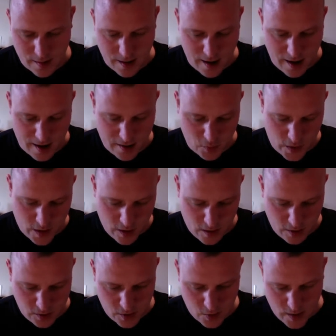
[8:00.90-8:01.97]
And we
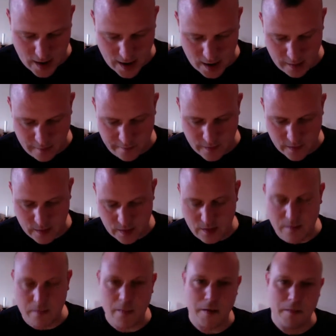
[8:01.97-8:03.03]
also have
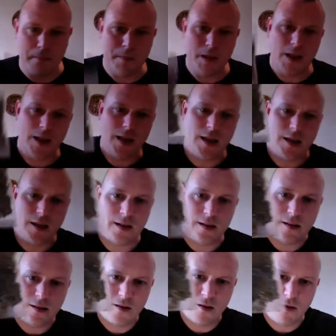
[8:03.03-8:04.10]
some mullein
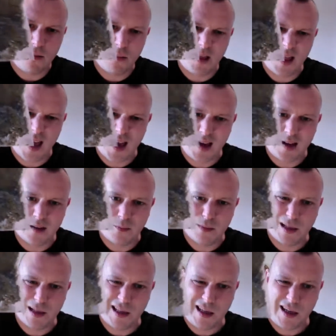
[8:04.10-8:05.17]
or mullein.
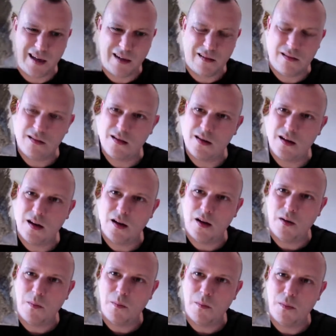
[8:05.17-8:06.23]

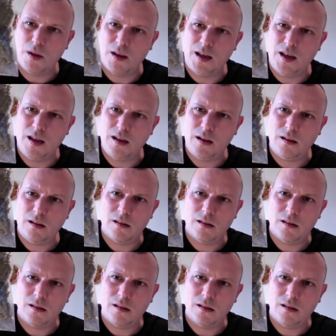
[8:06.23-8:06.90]
Mullein?